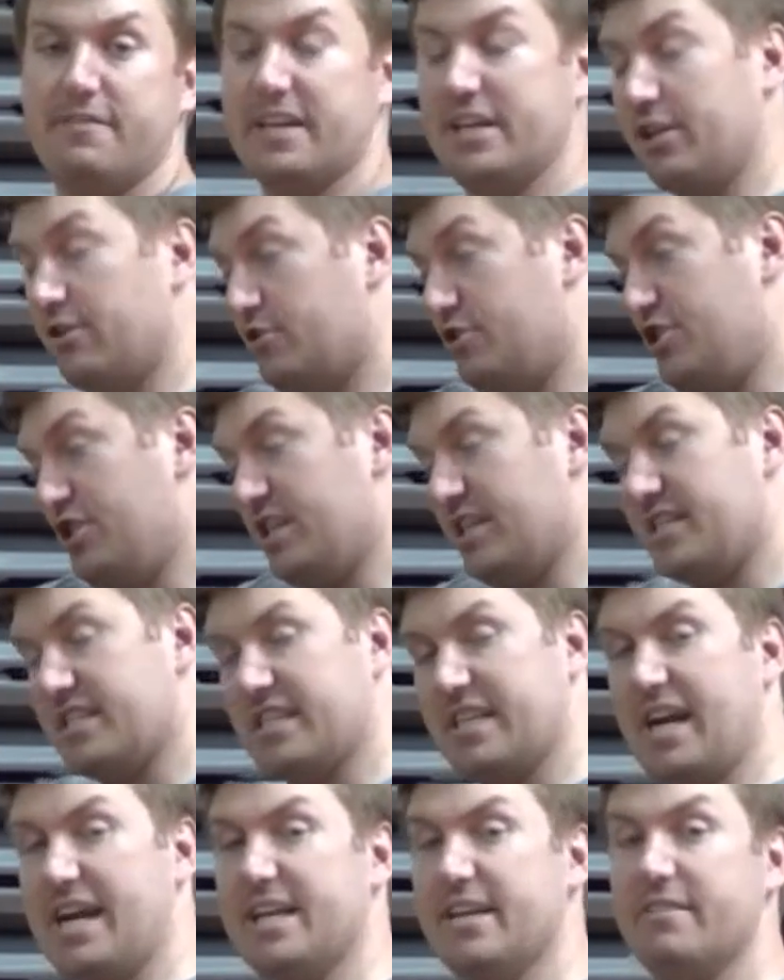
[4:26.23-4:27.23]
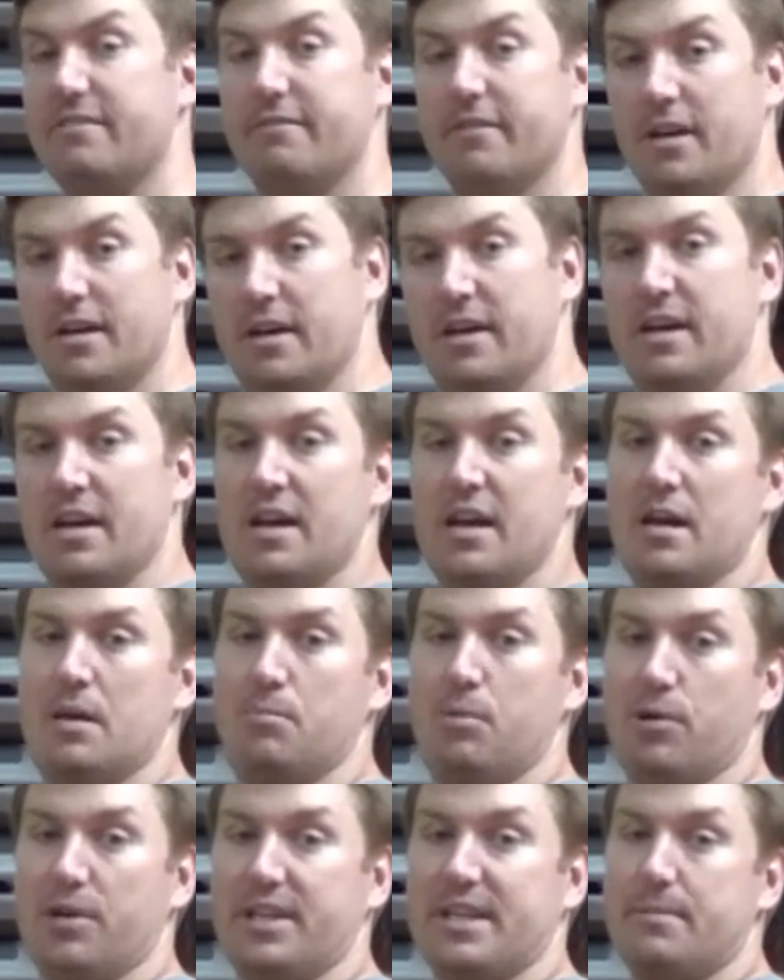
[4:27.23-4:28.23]
that you're just kind of
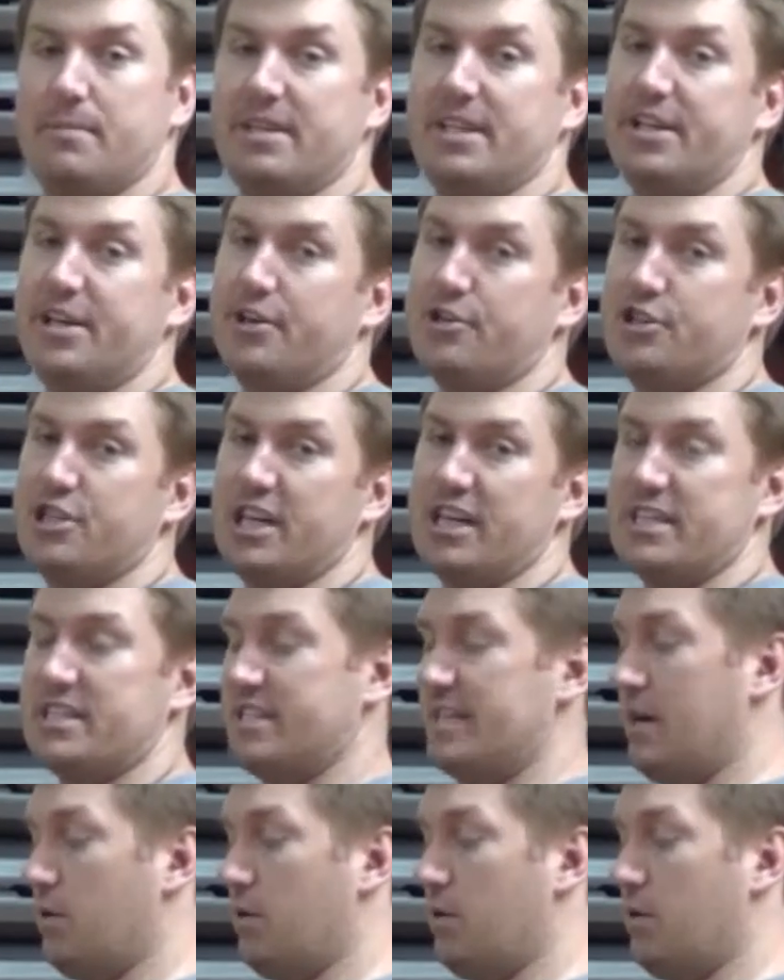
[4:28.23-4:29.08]
pulling them into your chest.